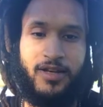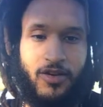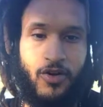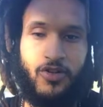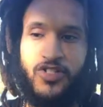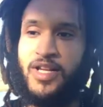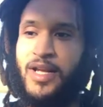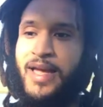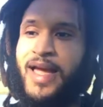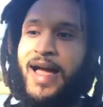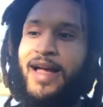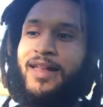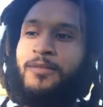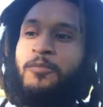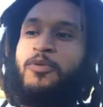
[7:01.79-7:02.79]
nurse
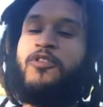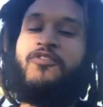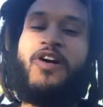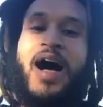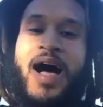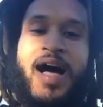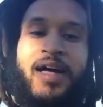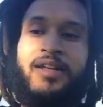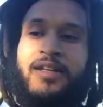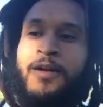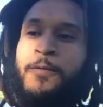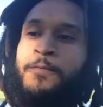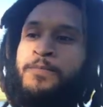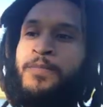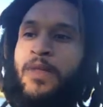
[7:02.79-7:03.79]
and provide
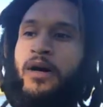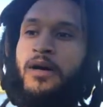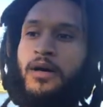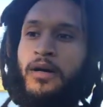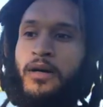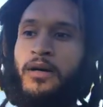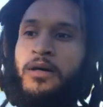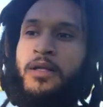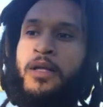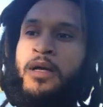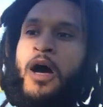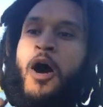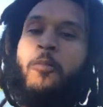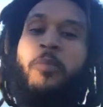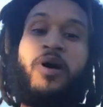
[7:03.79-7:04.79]

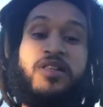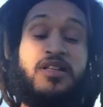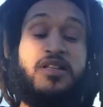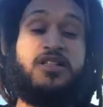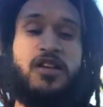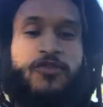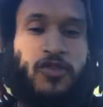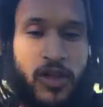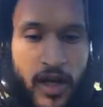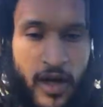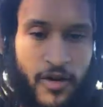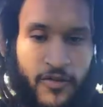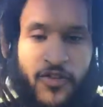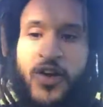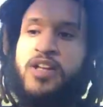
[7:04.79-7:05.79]
abundance of
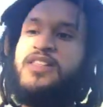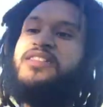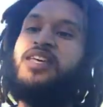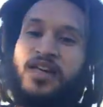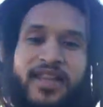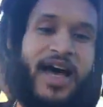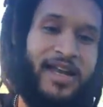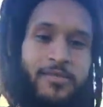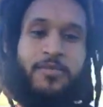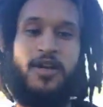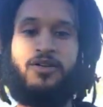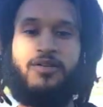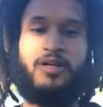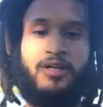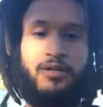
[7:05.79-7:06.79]
love to that
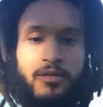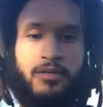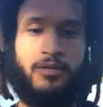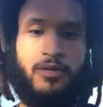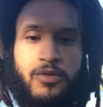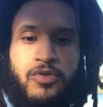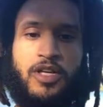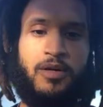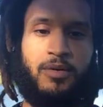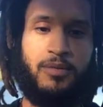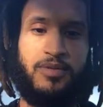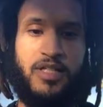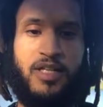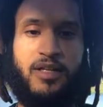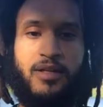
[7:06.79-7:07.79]
mirror. You dig what
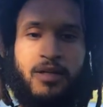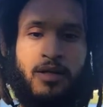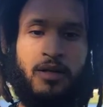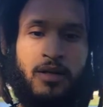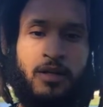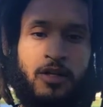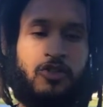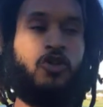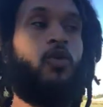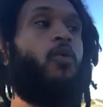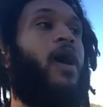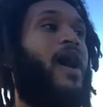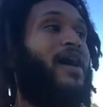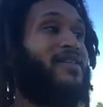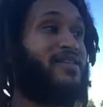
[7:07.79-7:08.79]
I'm saying? So
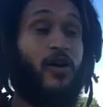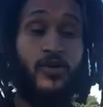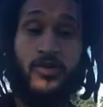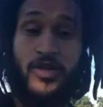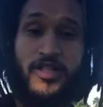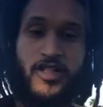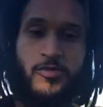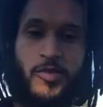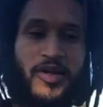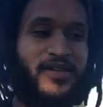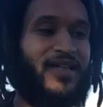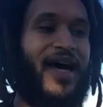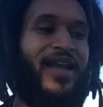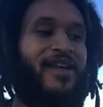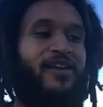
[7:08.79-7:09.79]
why I tell you this is
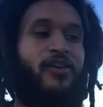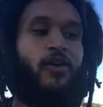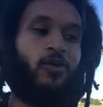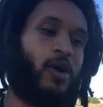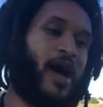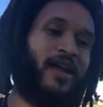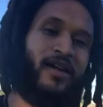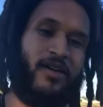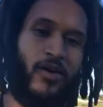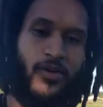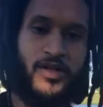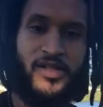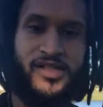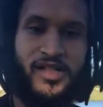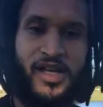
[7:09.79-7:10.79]
because I didn't know
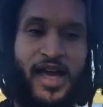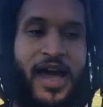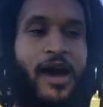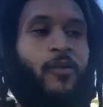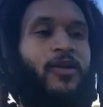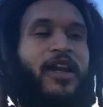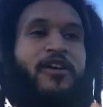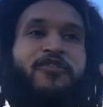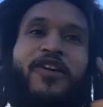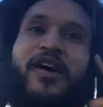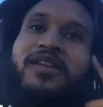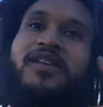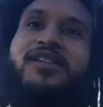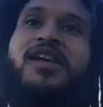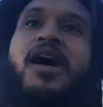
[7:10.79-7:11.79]
this. And when I
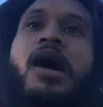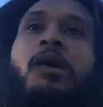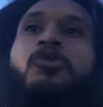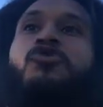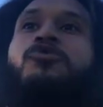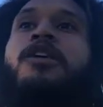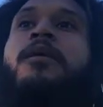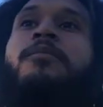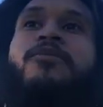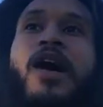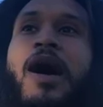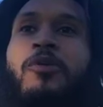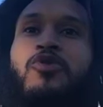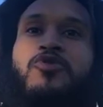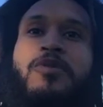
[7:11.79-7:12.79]
found this out, I was
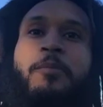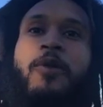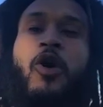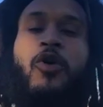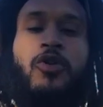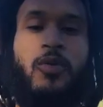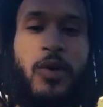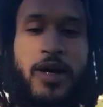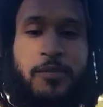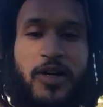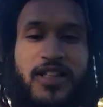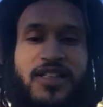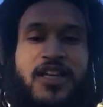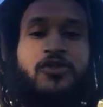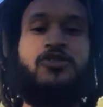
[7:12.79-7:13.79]
blown away
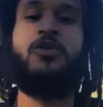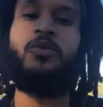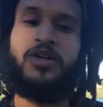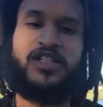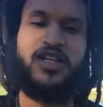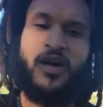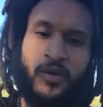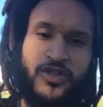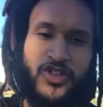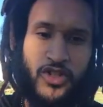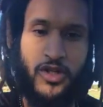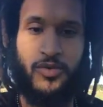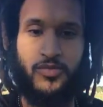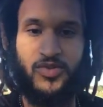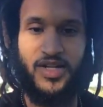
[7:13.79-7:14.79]
because I used to wish I was
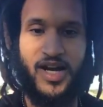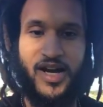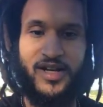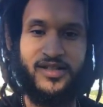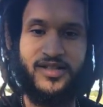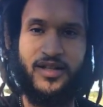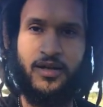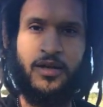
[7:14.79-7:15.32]
circumcised.